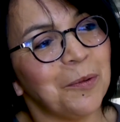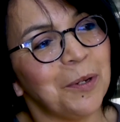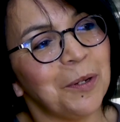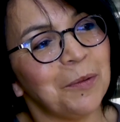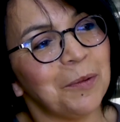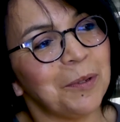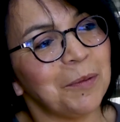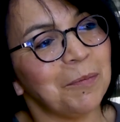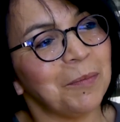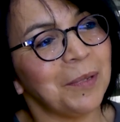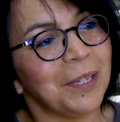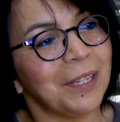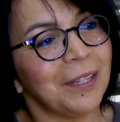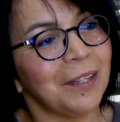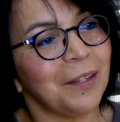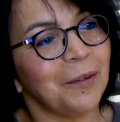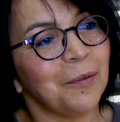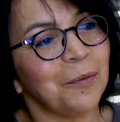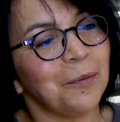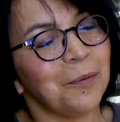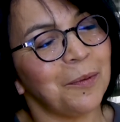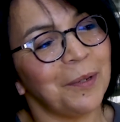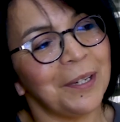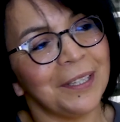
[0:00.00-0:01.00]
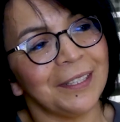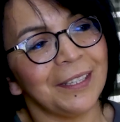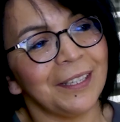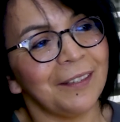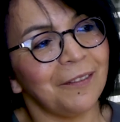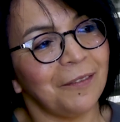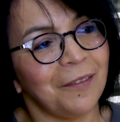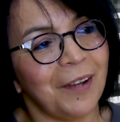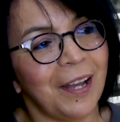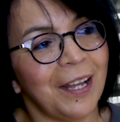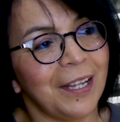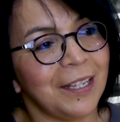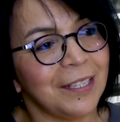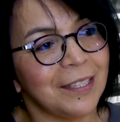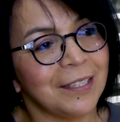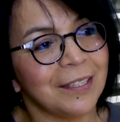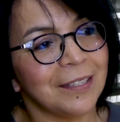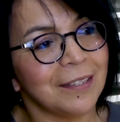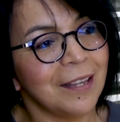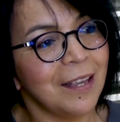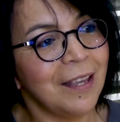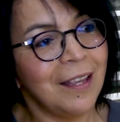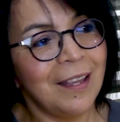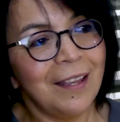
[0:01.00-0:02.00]
what would be the one
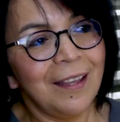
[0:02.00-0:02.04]
advice